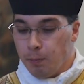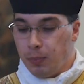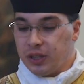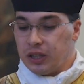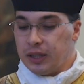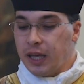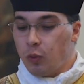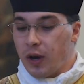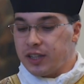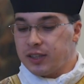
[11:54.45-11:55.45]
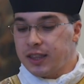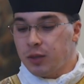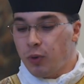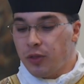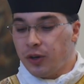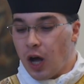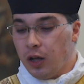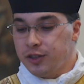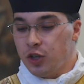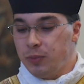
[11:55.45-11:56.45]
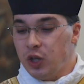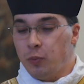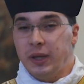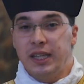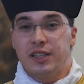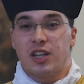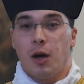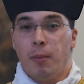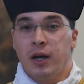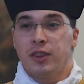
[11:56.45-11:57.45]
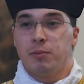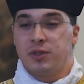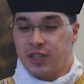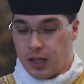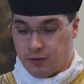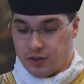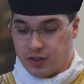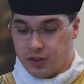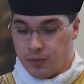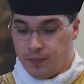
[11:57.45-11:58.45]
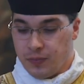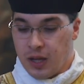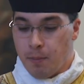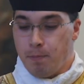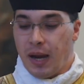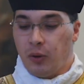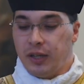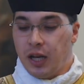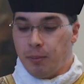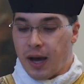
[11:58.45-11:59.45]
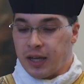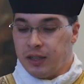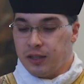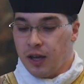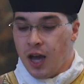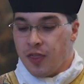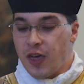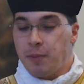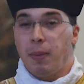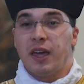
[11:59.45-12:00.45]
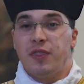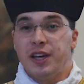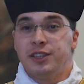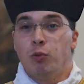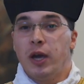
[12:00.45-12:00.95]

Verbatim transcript: but likewise let the brethren also be obedient among themselves, bearing in mind that by this